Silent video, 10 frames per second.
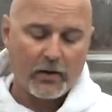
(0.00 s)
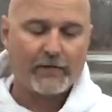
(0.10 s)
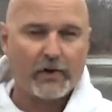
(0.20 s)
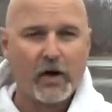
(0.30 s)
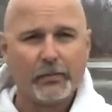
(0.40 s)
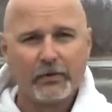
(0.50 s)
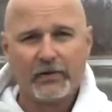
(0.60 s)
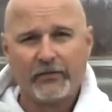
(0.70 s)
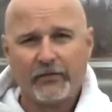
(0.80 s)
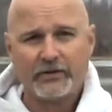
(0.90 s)
have a couple
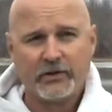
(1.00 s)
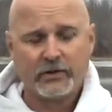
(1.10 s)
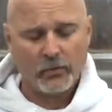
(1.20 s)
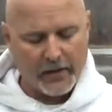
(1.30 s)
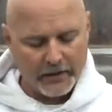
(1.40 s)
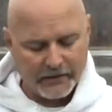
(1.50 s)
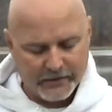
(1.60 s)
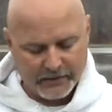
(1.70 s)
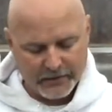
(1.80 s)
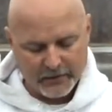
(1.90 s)
of different
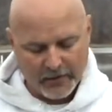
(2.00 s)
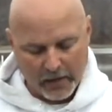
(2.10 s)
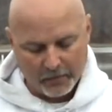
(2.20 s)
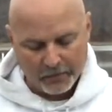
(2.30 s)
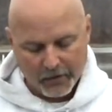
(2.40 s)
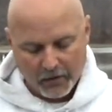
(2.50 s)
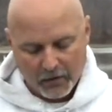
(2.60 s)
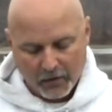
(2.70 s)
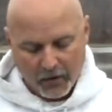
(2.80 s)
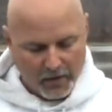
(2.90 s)
situations here now.
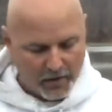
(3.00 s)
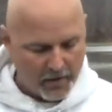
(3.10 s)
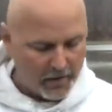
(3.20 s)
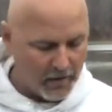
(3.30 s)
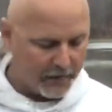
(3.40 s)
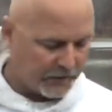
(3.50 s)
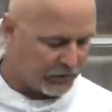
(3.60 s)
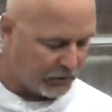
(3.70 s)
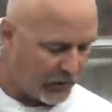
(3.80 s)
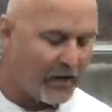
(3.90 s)
On a
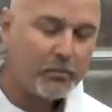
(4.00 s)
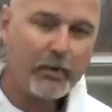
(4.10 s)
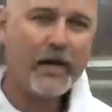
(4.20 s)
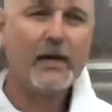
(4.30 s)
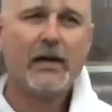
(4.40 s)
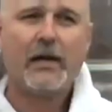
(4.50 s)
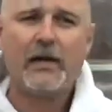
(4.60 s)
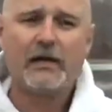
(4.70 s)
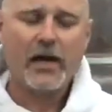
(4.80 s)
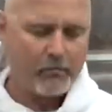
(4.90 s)
straight bait,
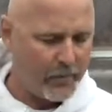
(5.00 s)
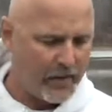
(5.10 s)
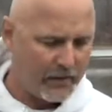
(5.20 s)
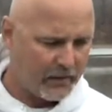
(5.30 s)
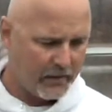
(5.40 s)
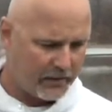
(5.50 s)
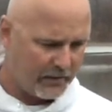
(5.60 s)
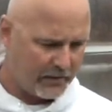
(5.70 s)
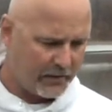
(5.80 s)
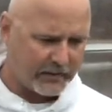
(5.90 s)
that bait
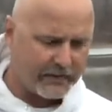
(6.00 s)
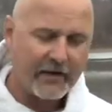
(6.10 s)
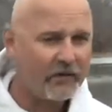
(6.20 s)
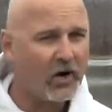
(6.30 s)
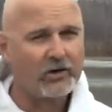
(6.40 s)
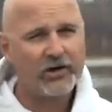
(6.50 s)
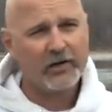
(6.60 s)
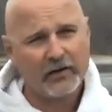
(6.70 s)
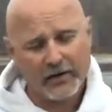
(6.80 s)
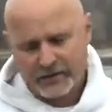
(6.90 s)
doesn't have the
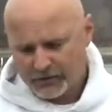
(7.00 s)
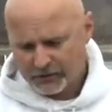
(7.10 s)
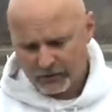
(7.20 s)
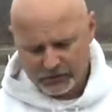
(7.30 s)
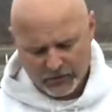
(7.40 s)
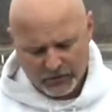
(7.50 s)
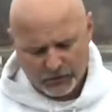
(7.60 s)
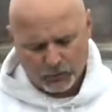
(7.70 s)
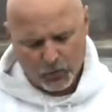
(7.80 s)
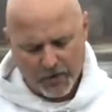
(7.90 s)
articulation, so it's going
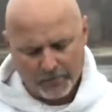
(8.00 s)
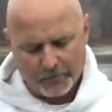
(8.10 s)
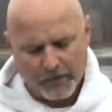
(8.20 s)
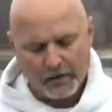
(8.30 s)
to swim.